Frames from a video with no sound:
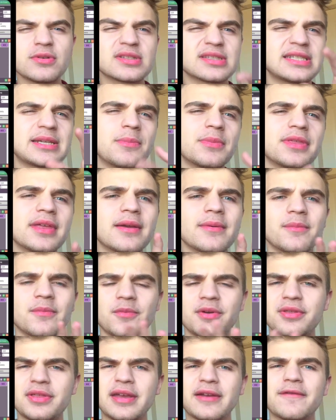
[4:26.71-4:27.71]
Same with like
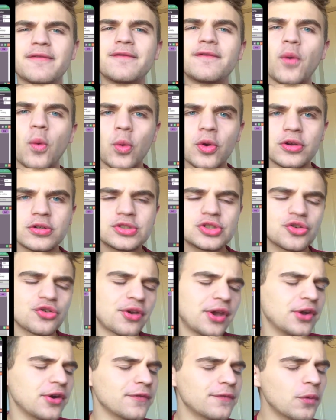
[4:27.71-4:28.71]
with like Forge,
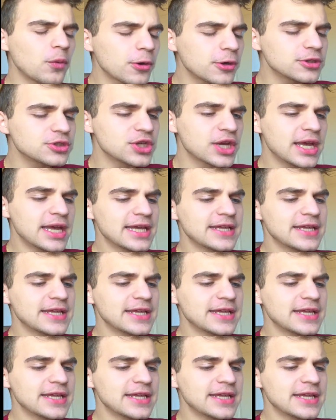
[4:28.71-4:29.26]
Creator Forge,